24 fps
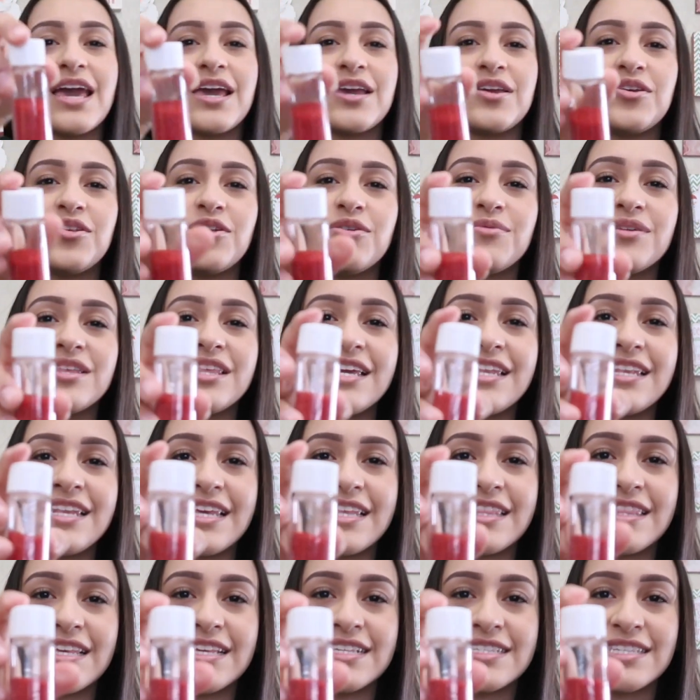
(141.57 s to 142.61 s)
You don't really
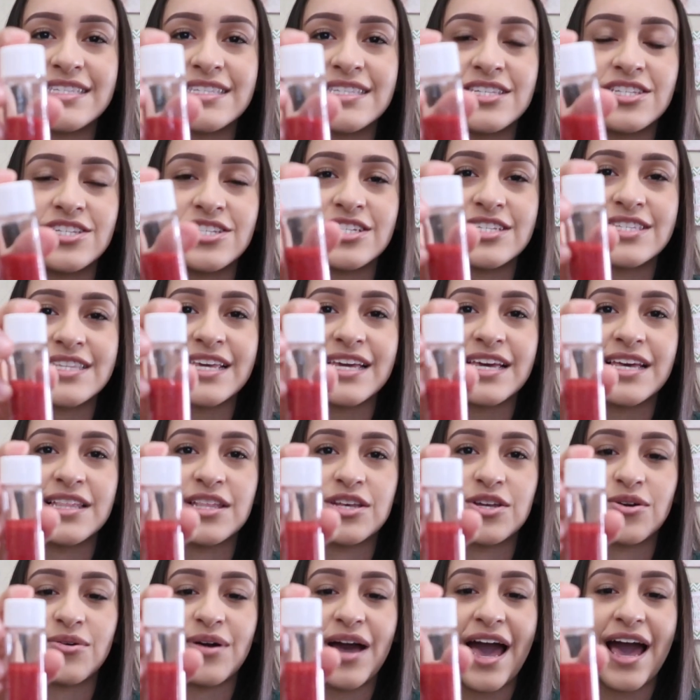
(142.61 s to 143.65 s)
need this. This is just like a
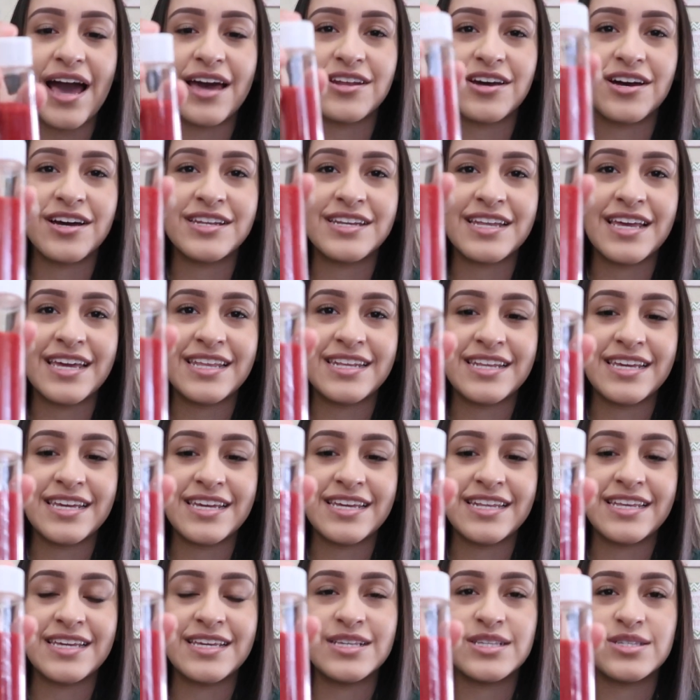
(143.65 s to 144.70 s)
little add-on, and
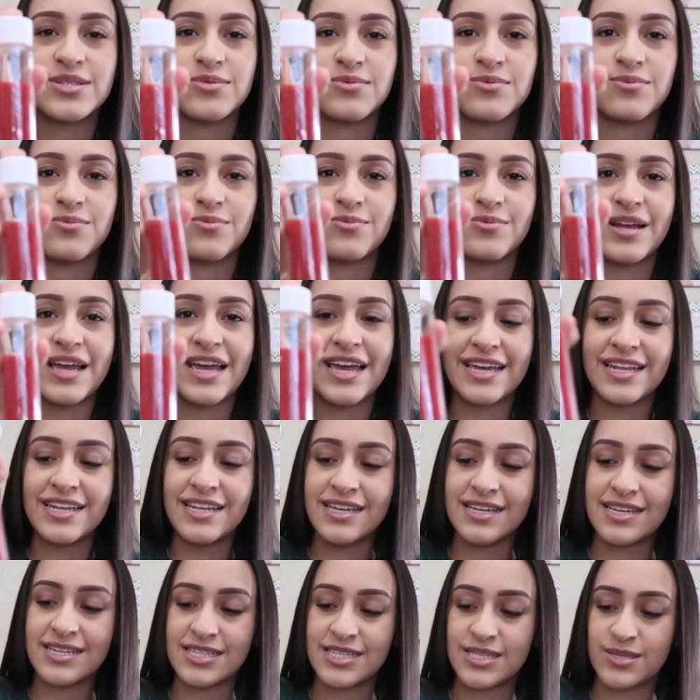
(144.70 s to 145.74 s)
it is red
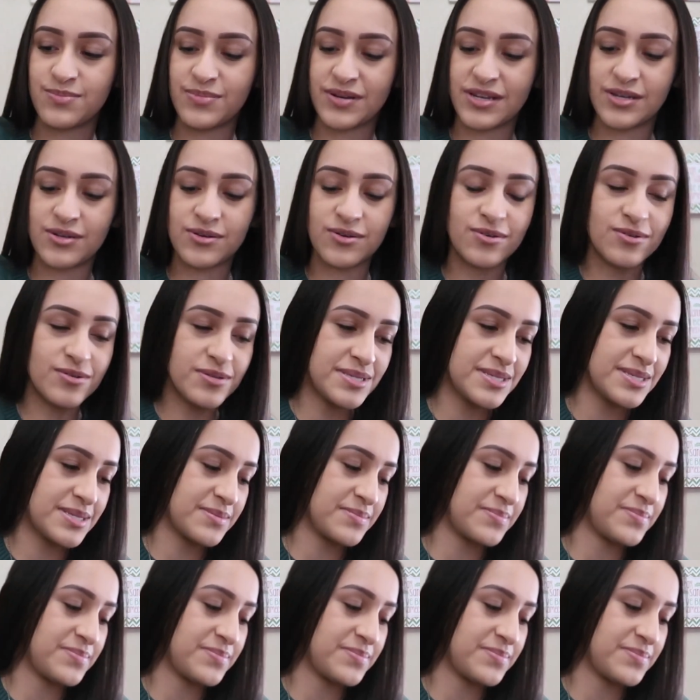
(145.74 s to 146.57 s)
sprinkles.